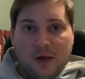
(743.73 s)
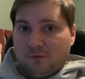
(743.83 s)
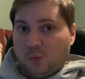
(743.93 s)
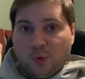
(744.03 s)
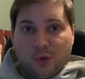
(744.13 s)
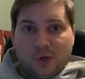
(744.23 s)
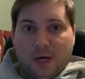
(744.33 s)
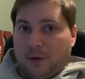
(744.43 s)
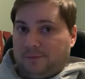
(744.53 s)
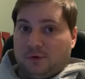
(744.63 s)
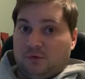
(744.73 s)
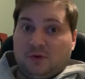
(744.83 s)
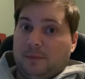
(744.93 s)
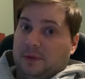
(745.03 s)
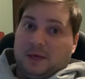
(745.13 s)
after work. I don't have to go
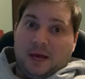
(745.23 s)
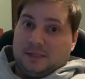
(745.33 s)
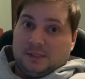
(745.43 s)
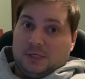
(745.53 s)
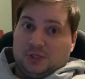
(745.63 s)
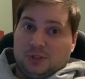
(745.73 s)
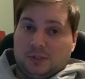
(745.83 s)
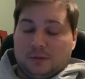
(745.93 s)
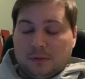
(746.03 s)
stop by the gas station.